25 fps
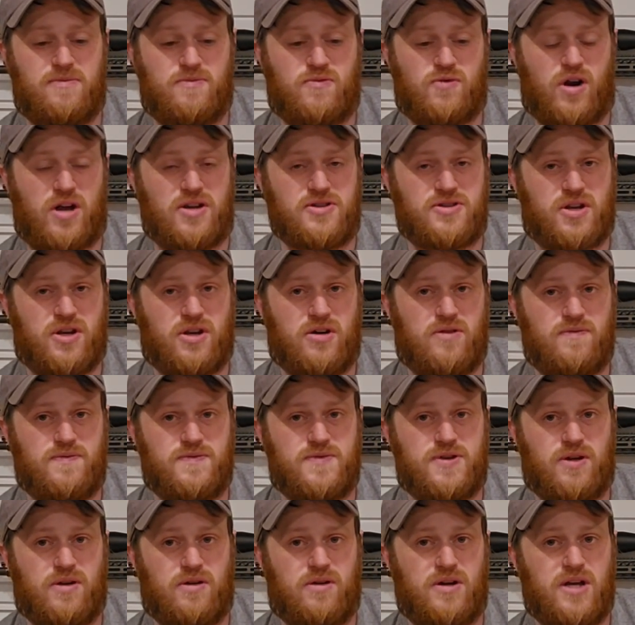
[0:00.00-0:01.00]
Roscoe,
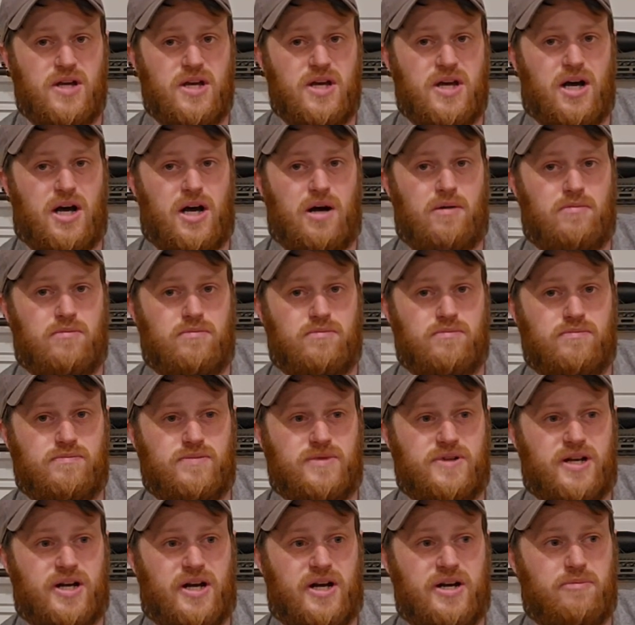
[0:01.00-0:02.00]
so I'm
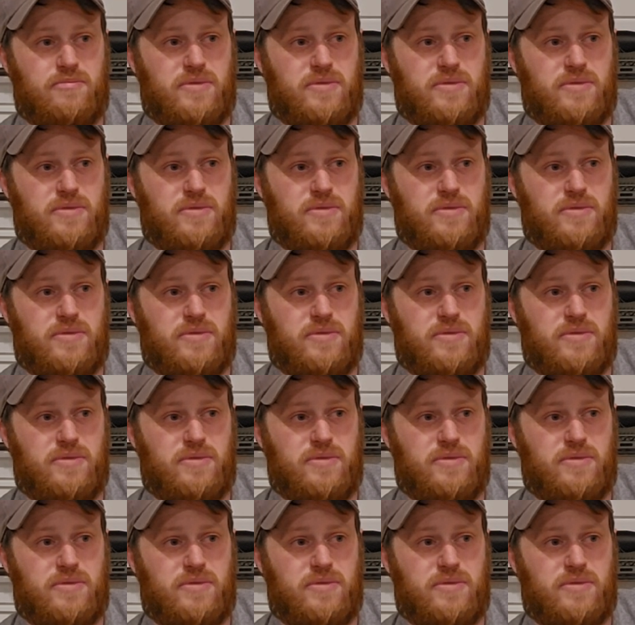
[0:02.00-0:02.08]
kind